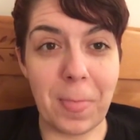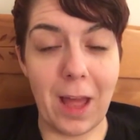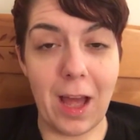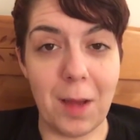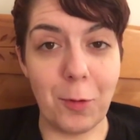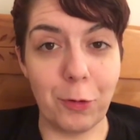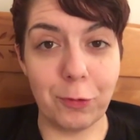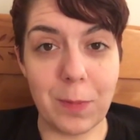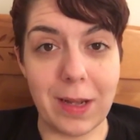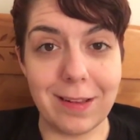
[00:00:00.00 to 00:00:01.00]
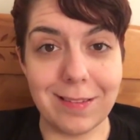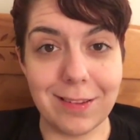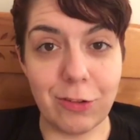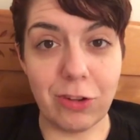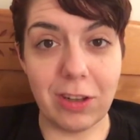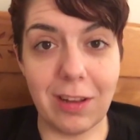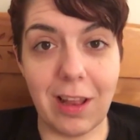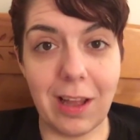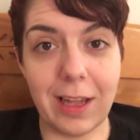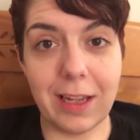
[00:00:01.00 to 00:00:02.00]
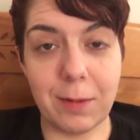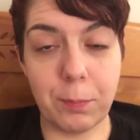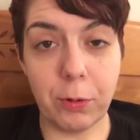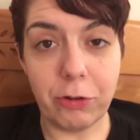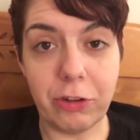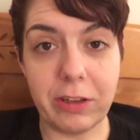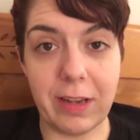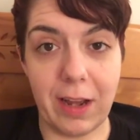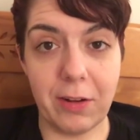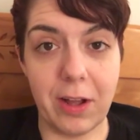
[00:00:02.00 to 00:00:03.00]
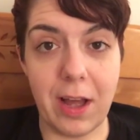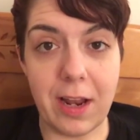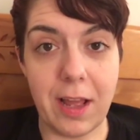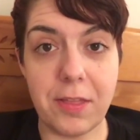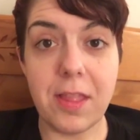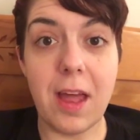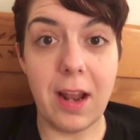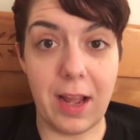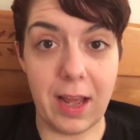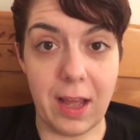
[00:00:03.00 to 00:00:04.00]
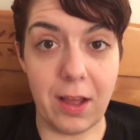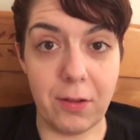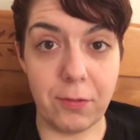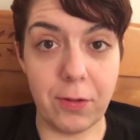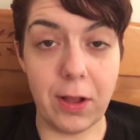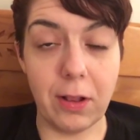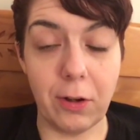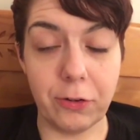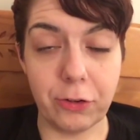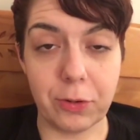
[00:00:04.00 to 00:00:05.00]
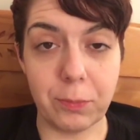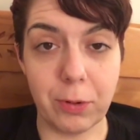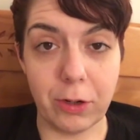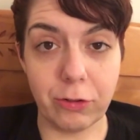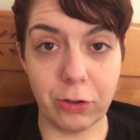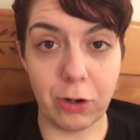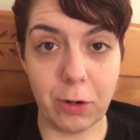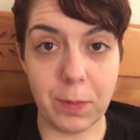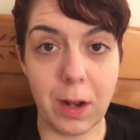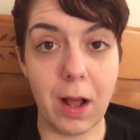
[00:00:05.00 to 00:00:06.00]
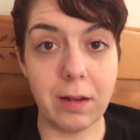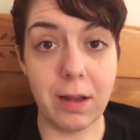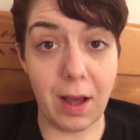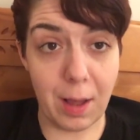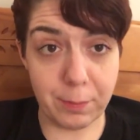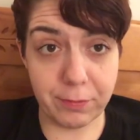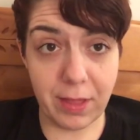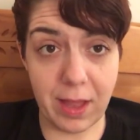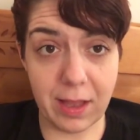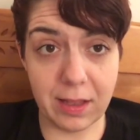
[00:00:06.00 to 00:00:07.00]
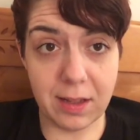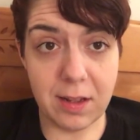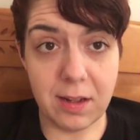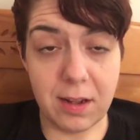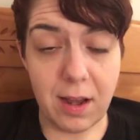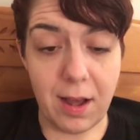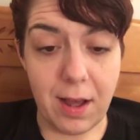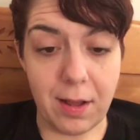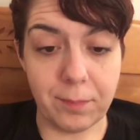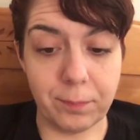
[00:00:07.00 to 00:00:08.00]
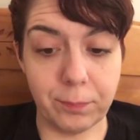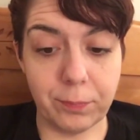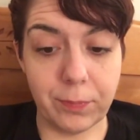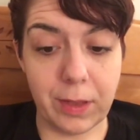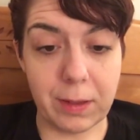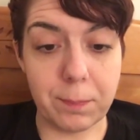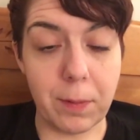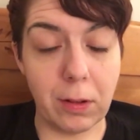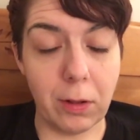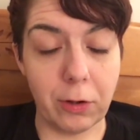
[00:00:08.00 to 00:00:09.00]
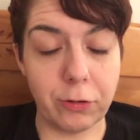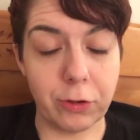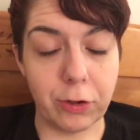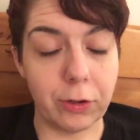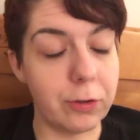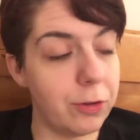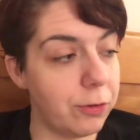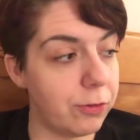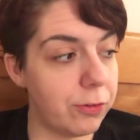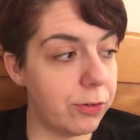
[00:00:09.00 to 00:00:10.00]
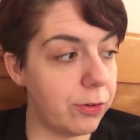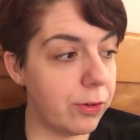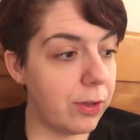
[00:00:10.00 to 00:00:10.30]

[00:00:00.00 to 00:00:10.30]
over my incision line pushing down on it, and then I have a larger compression garment on top of that, like a larger, there's